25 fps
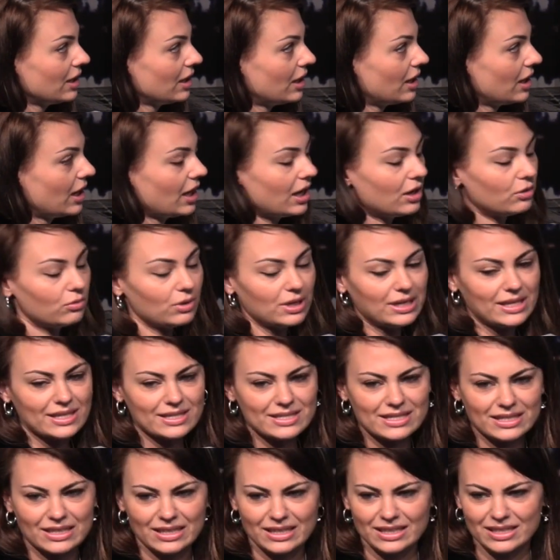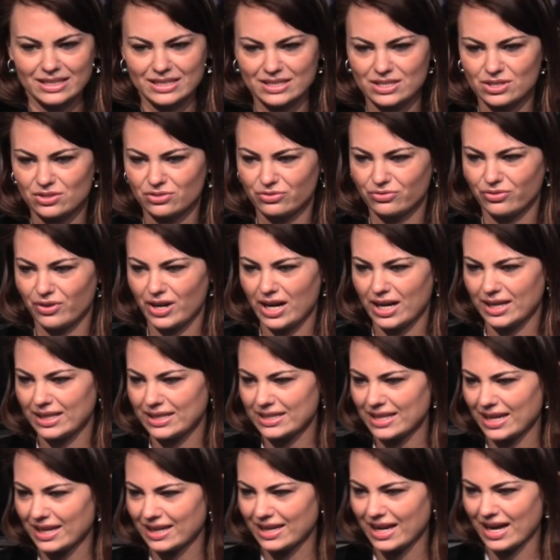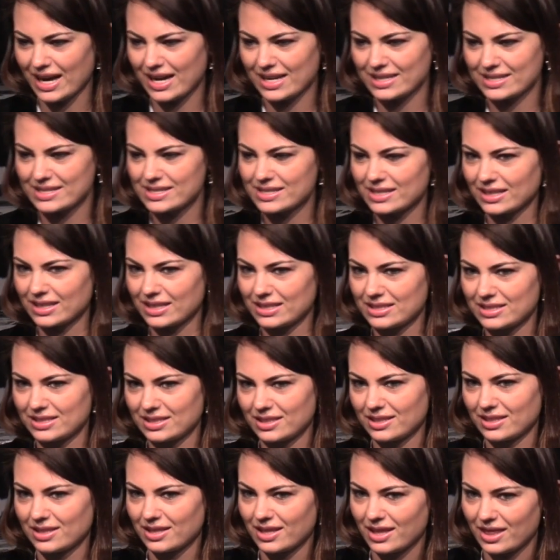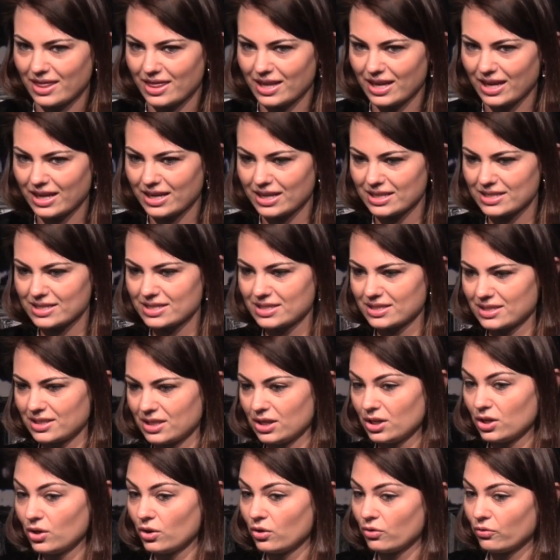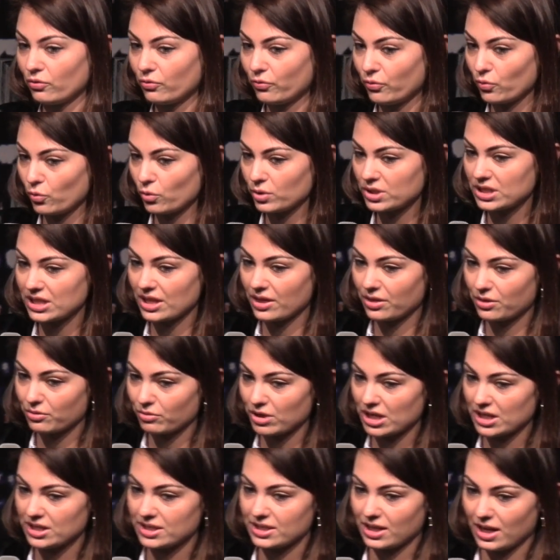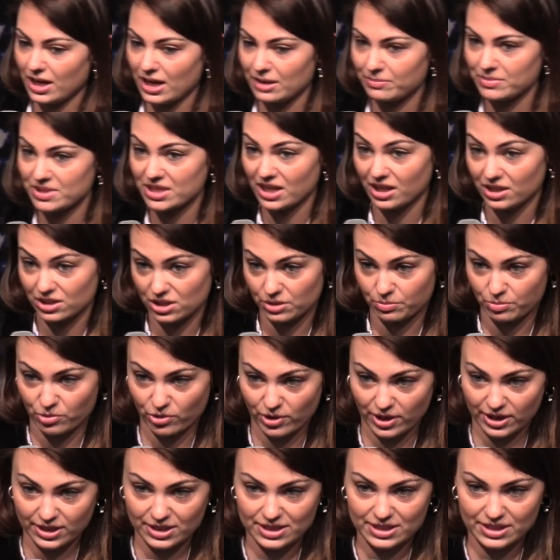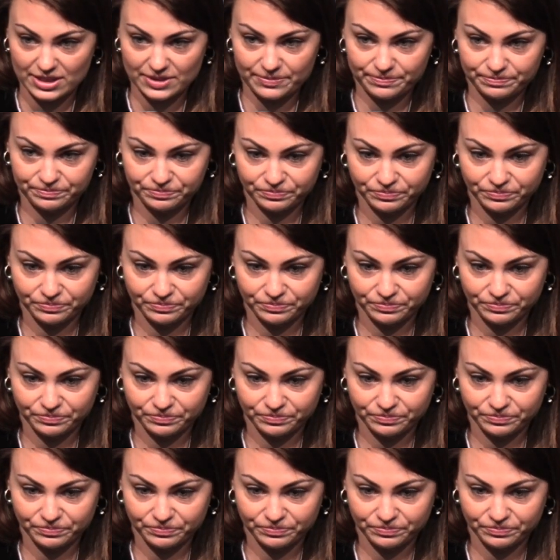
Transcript: How easy it is to find an asset that is 43 times underpriced.